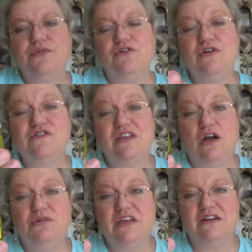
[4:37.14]
they're usually
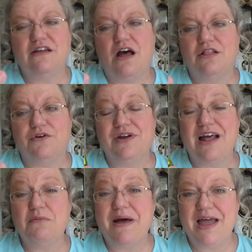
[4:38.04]
only $1, and
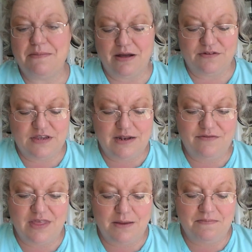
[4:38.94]
I'll buy about 10
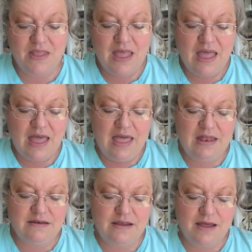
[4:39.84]
of them.
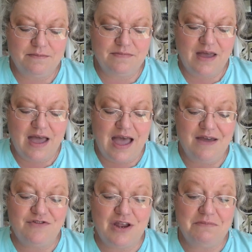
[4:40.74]
And I
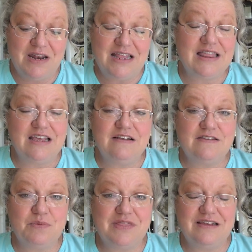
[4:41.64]
have done many
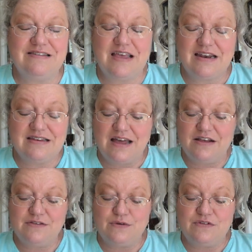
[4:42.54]
things with these
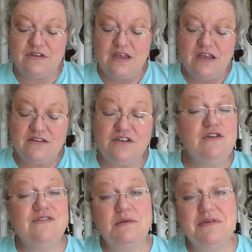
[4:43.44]
sanitizers to
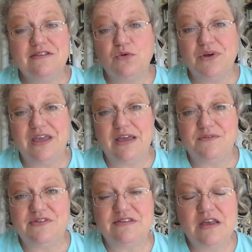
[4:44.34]
use them as little
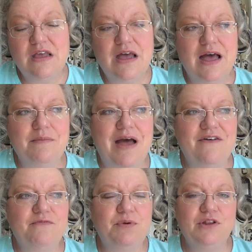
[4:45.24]
gifts.
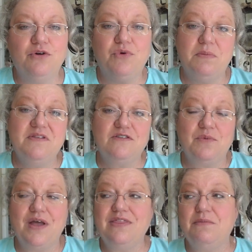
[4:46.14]
I've put little ribbons
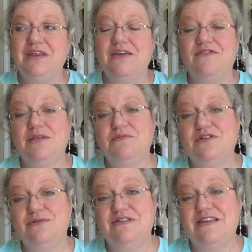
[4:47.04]
around them and given them
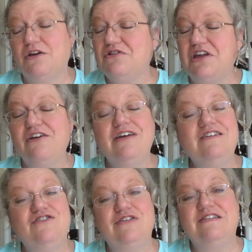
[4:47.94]
to the
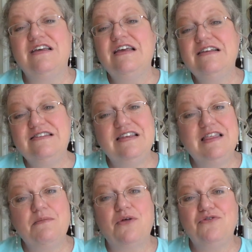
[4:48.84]
secretaries. Just sit
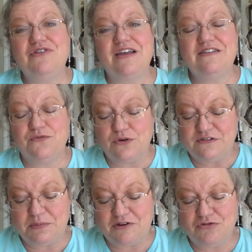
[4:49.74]
them on their desk for a
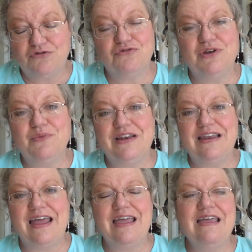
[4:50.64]
special treat one
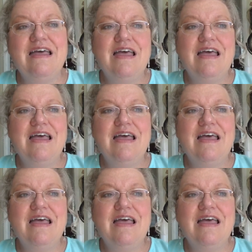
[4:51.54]
day.